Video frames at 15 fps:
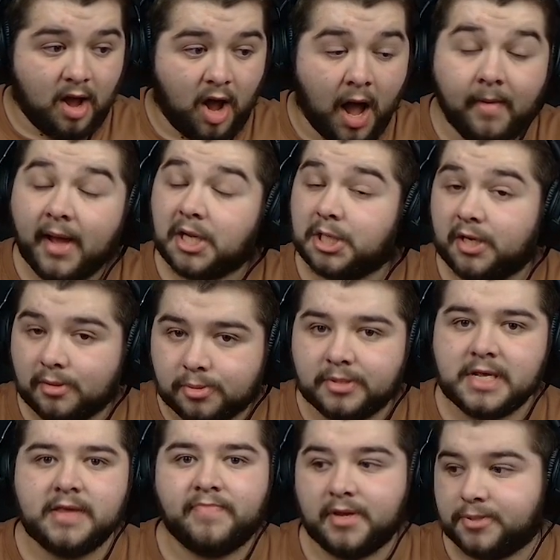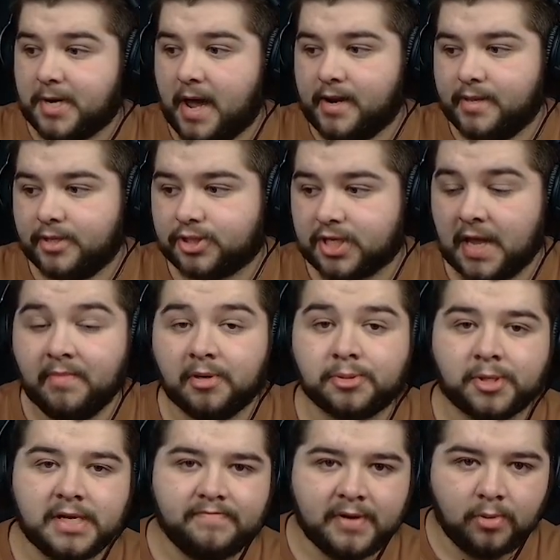I'm actually a really big fan of this team. I've
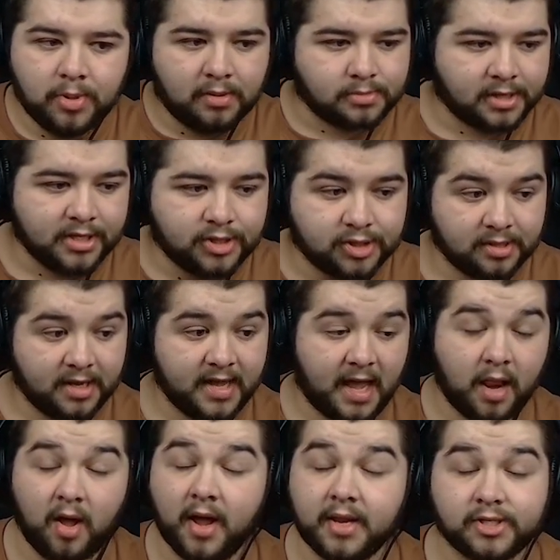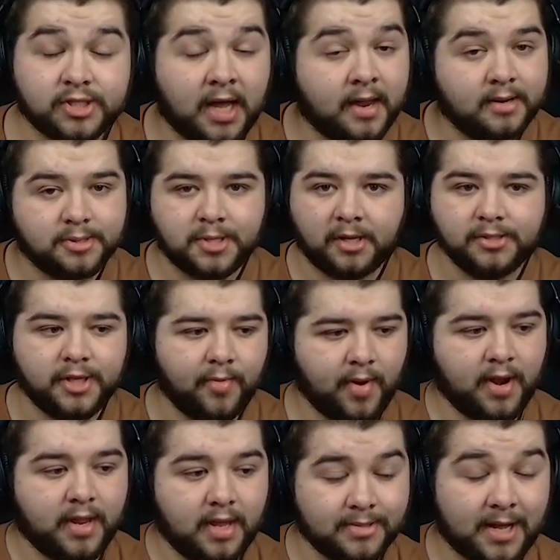rebuilt them recently and I had a ton of fun doing
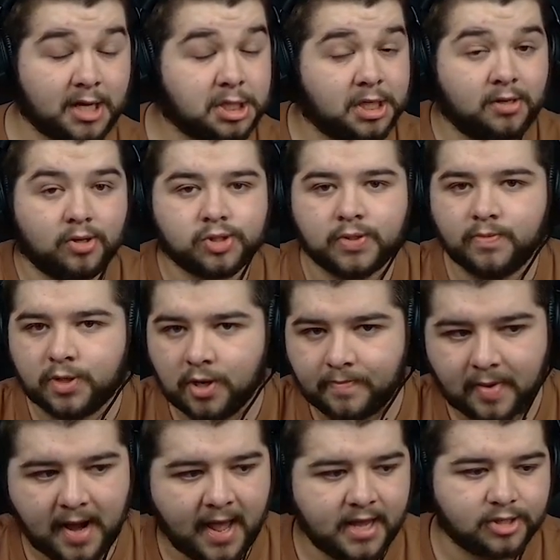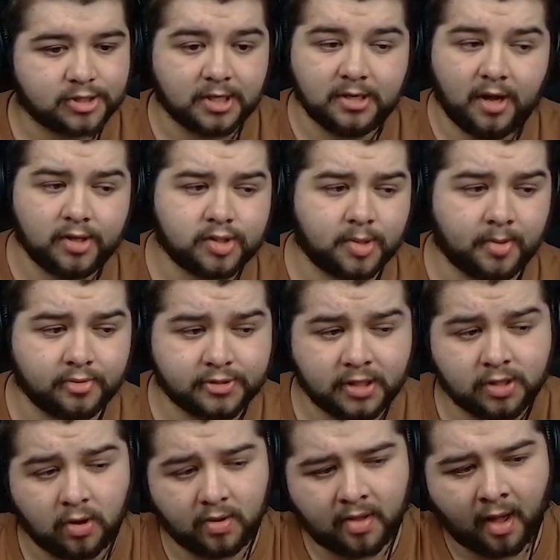it. They've actually got some good players, the likes of obviously
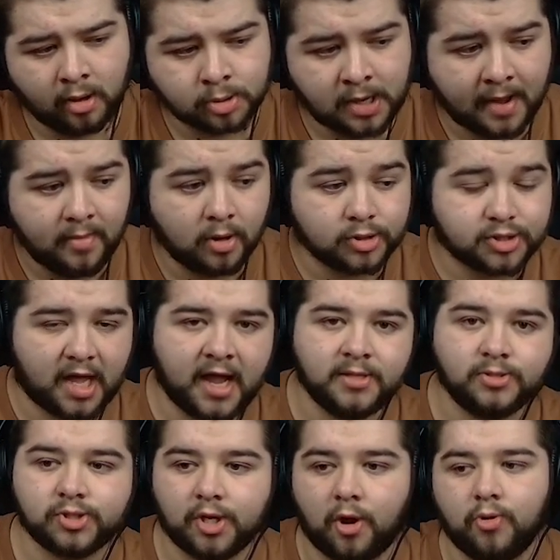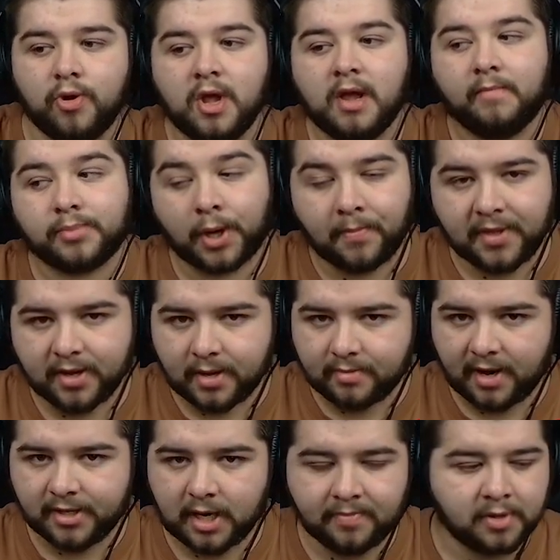Gonçalo Ramos, Enzo, probably going to
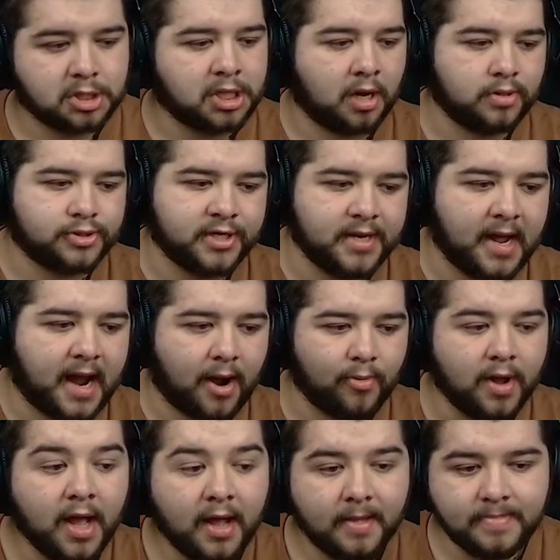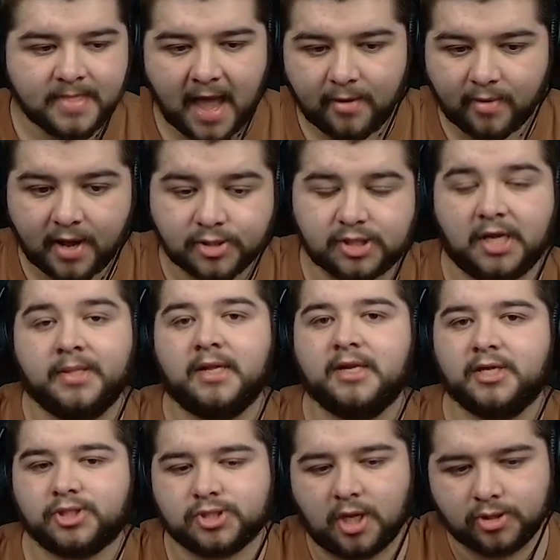end up at Chelsea now, Neres, and the
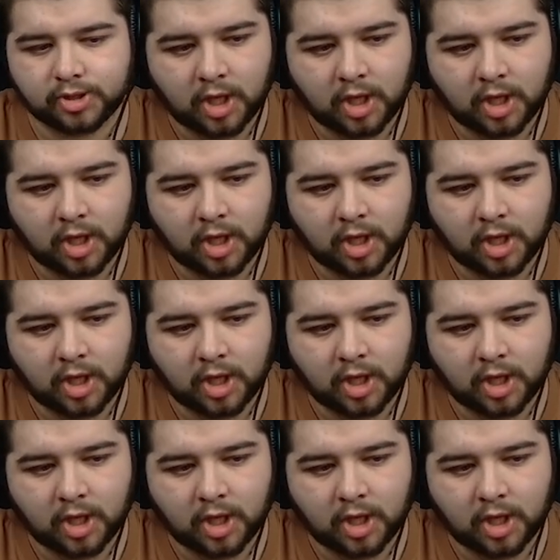list does